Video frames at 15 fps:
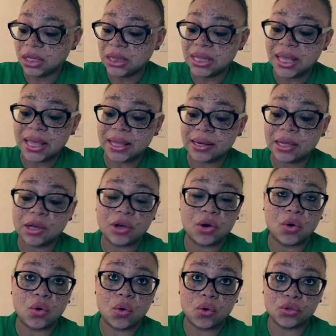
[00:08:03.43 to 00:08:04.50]
then
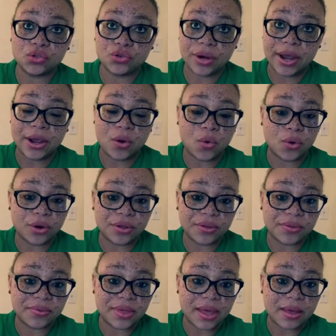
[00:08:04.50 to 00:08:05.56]
try
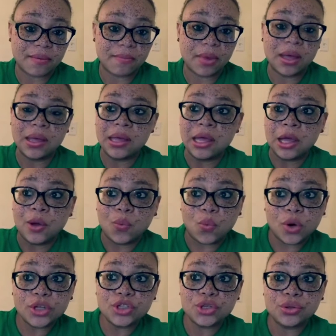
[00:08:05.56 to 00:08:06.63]
ordering them
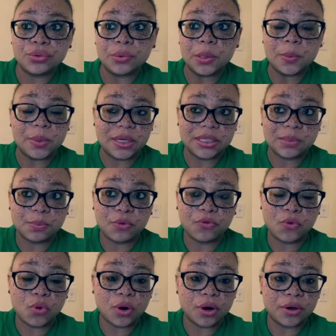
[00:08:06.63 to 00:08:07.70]
1 to 3 weeks
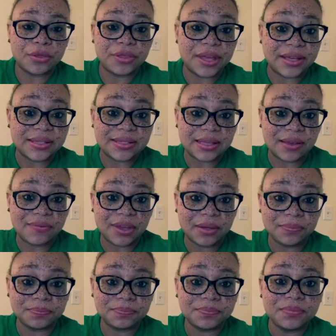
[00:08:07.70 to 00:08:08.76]
before Thanksgiving.